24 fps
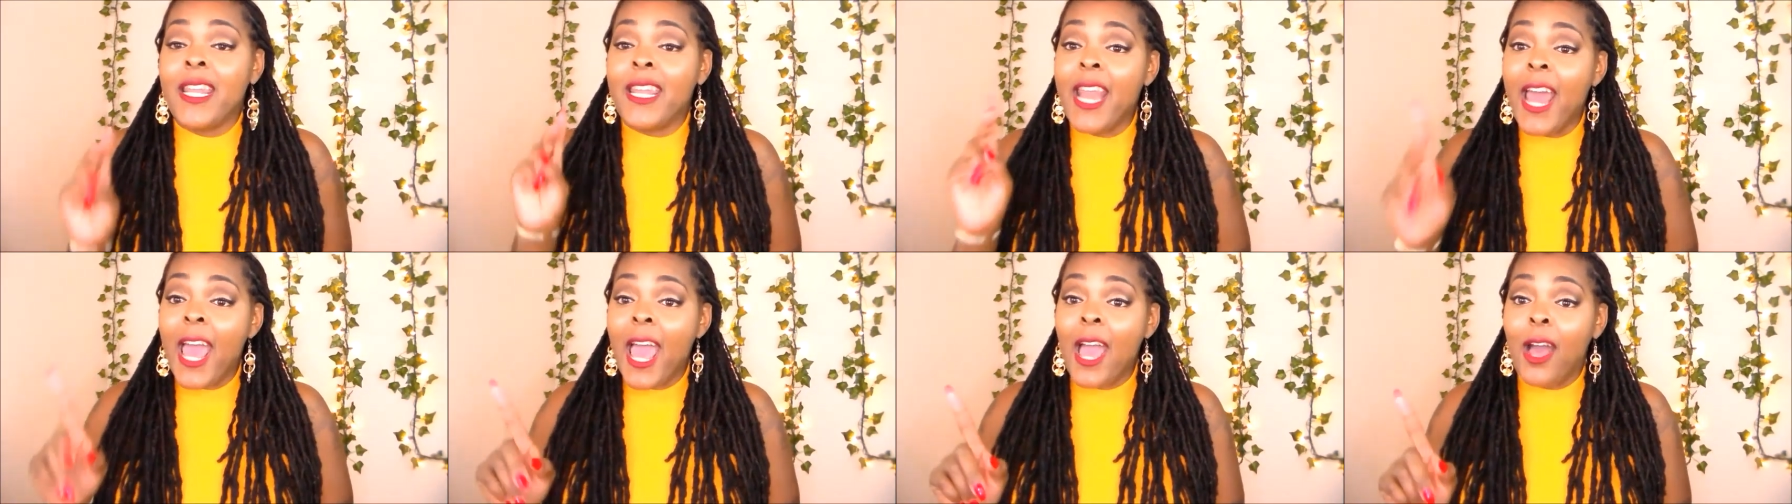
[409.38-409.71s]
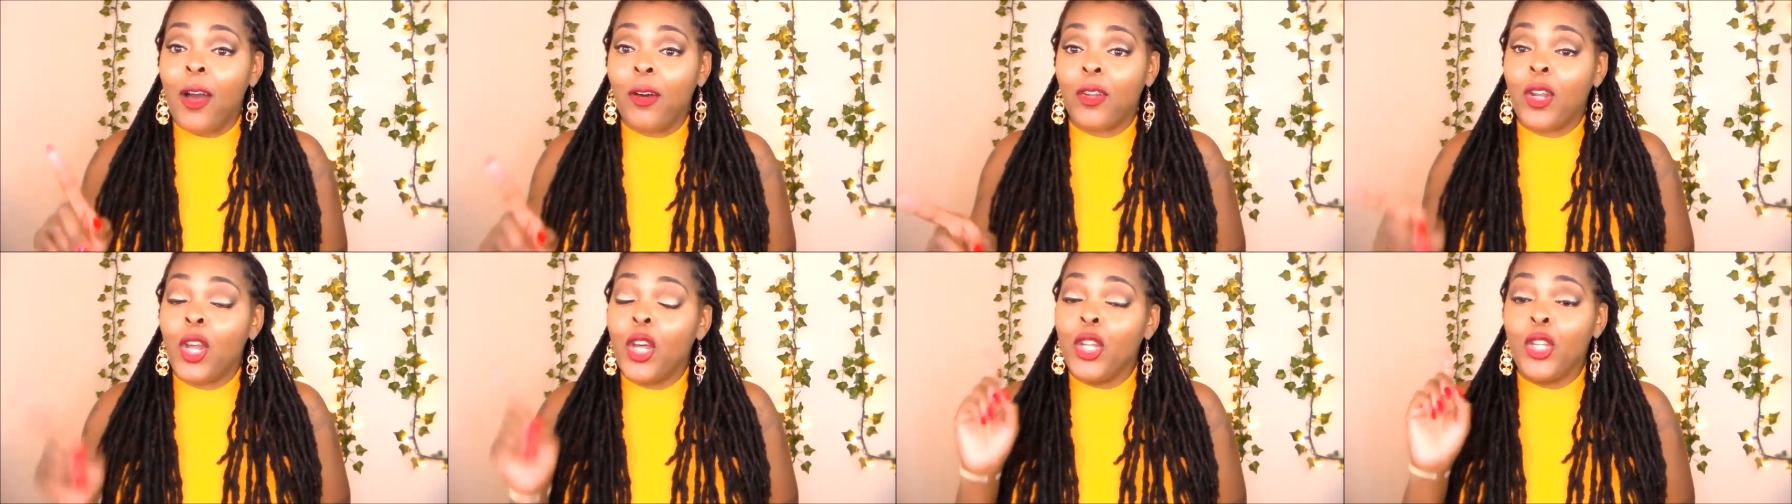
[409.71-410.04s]

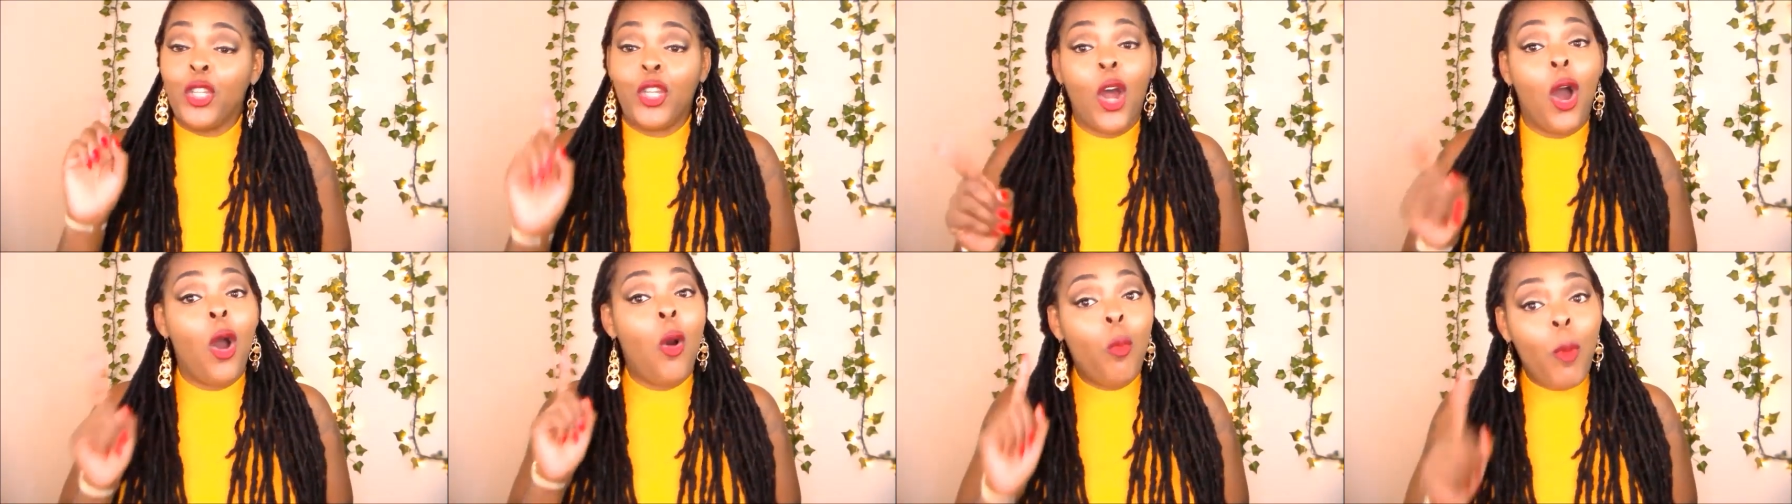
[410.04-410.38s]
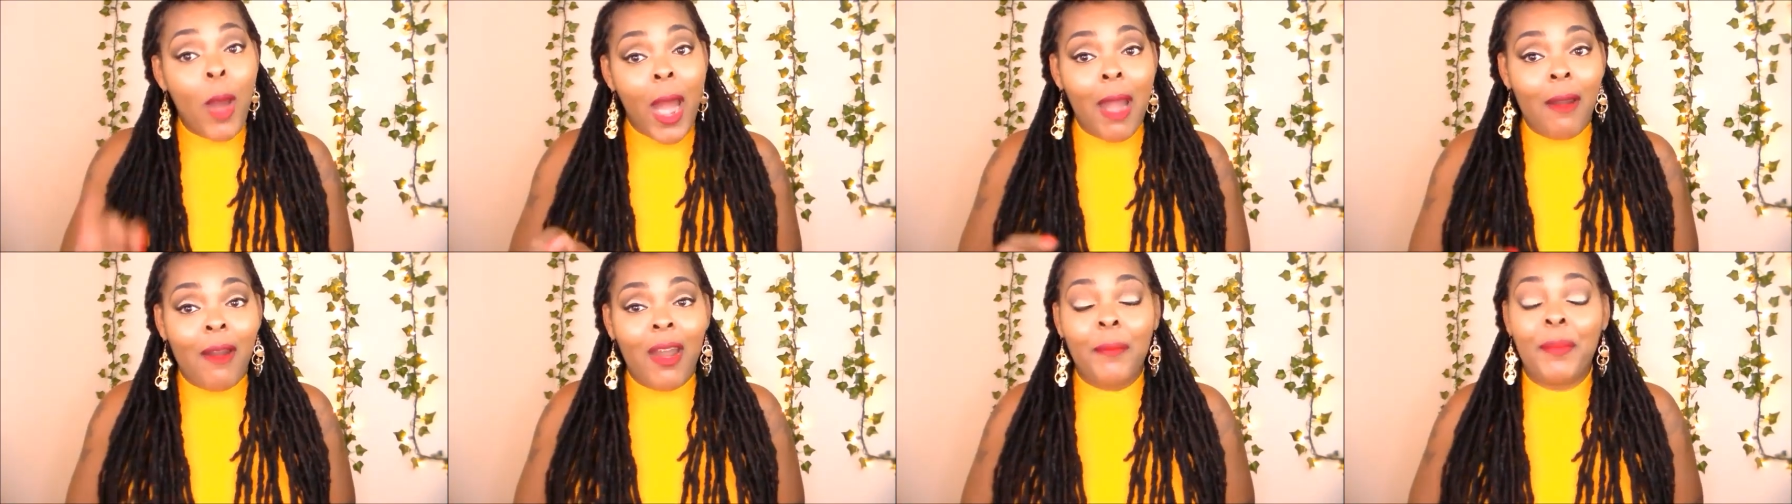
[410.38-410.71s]
Now, don't
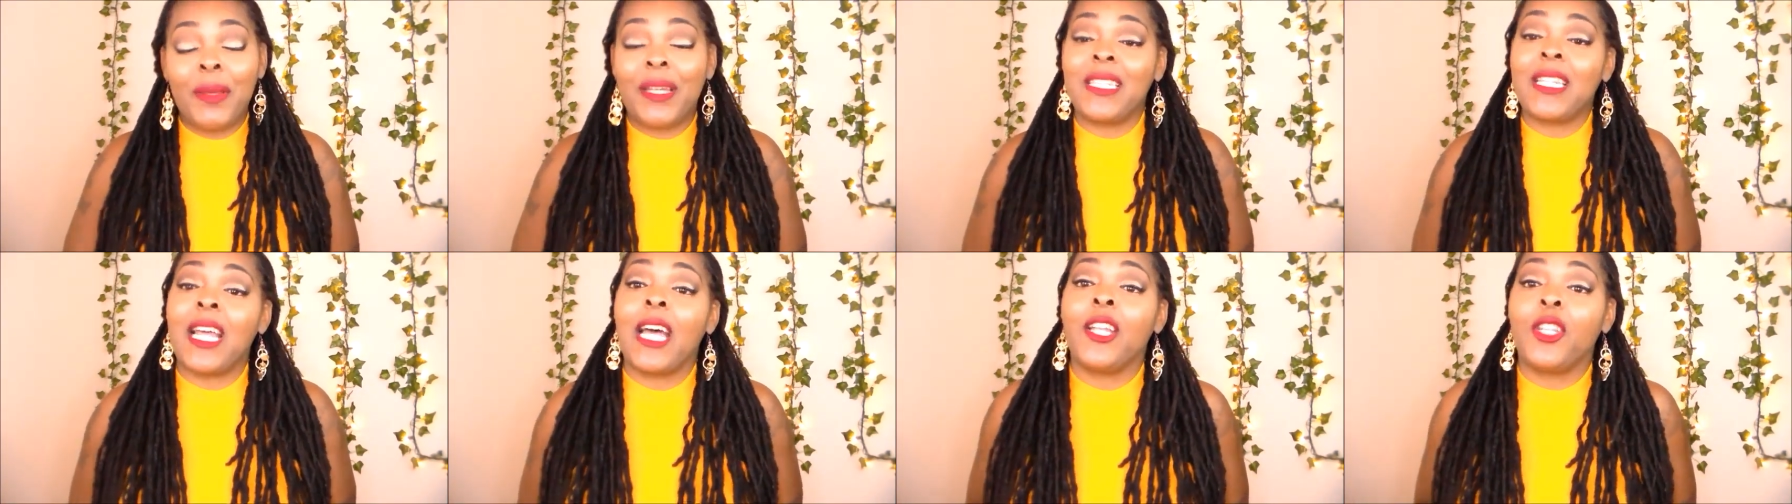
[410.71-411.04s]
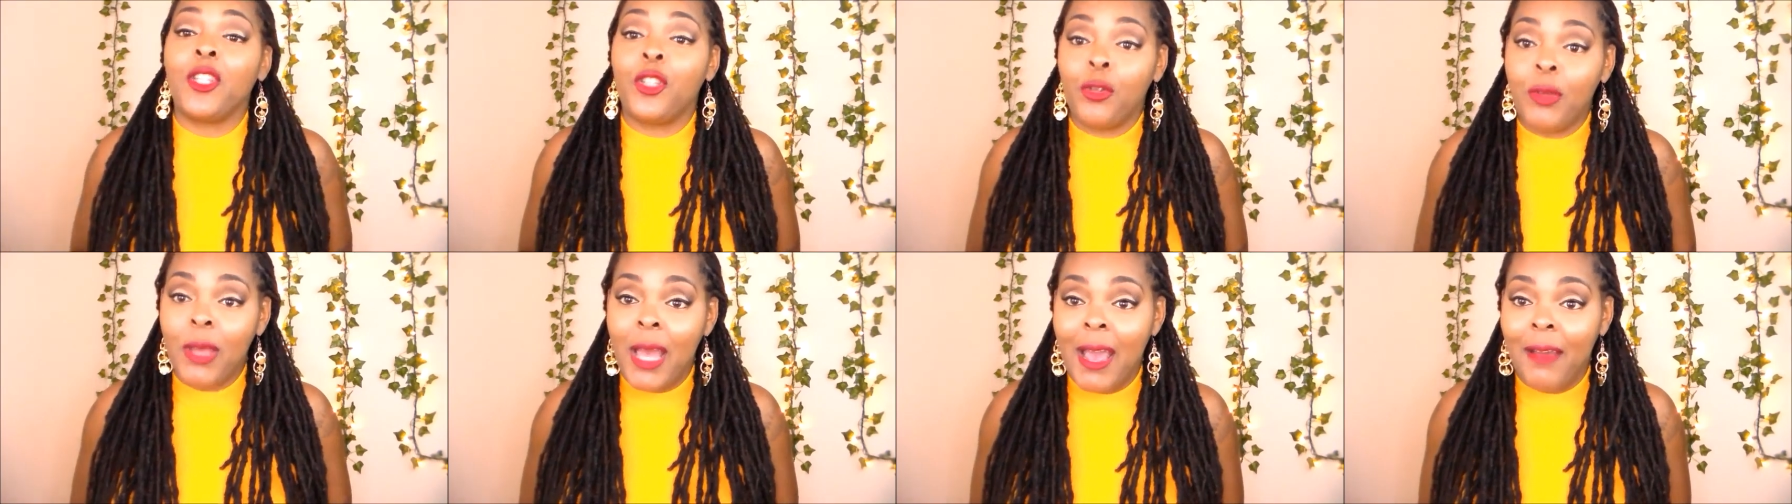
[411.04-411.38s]
worry, because I
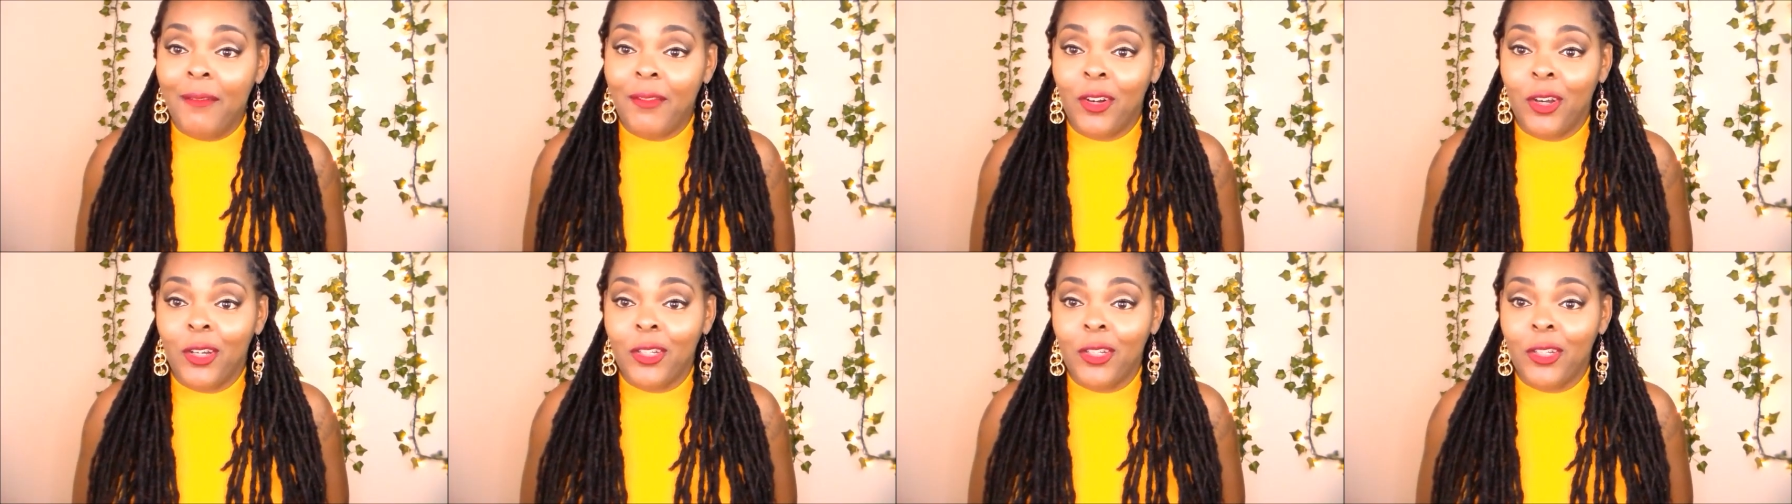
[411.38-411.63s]
do have